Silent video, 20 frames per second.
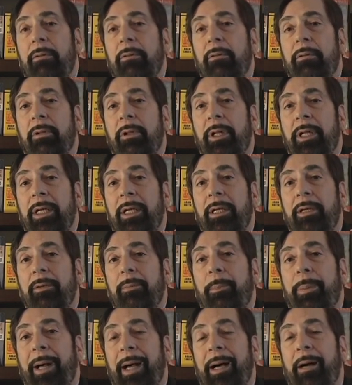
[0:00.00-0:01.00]
The
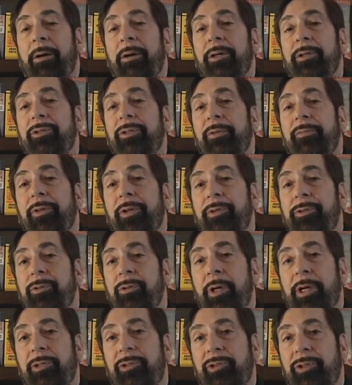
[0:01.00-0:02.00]
powers of the
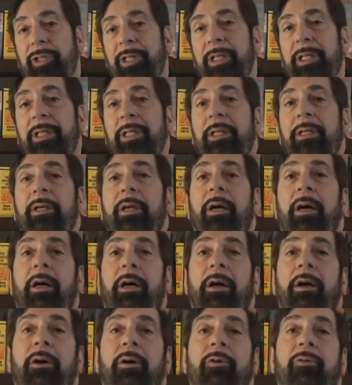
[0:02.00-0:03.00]
trustee
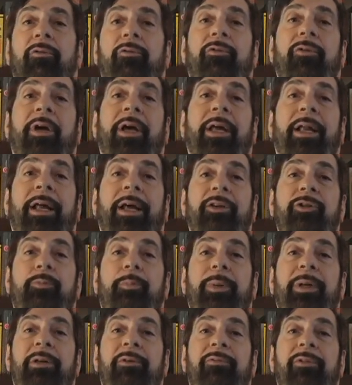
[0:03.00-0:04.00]
of an
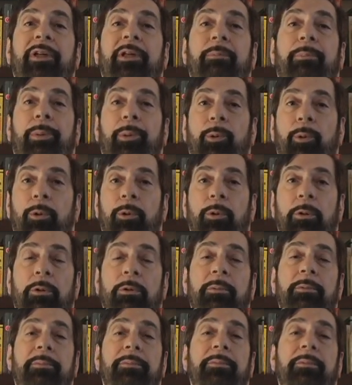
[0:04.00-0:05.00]
SPV
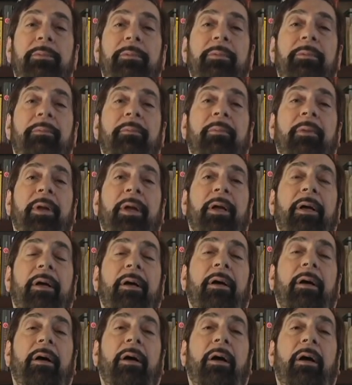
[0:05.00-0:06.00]
pool
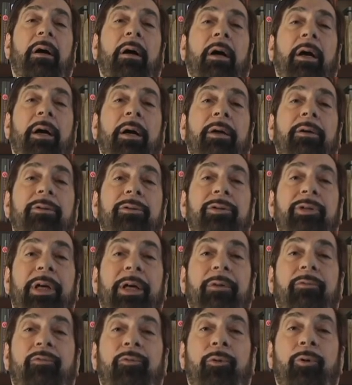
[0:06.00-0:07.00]
are
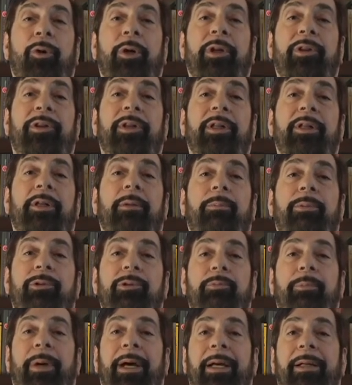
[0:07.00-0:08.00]
set forth in the
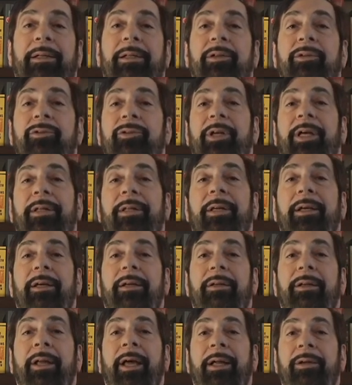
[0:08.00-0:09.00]
prospectus and the
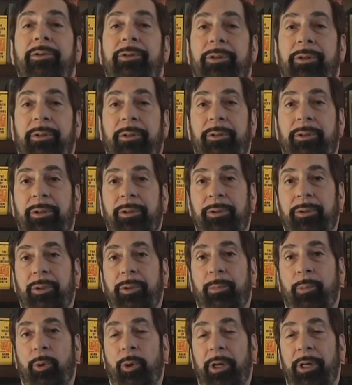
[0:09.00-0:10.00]
indenture to
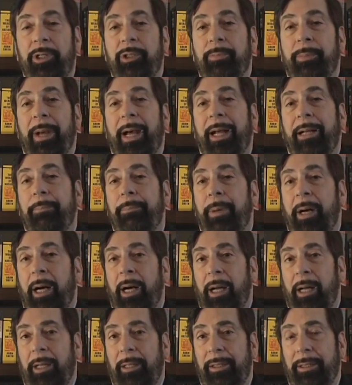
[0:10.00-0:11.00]
the mortgage-backed
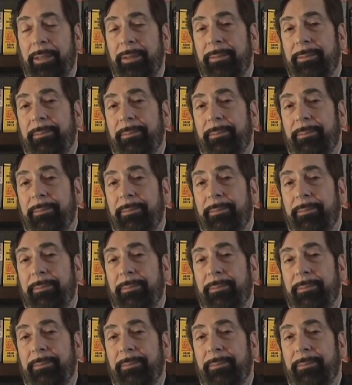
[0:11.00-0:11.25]
bond.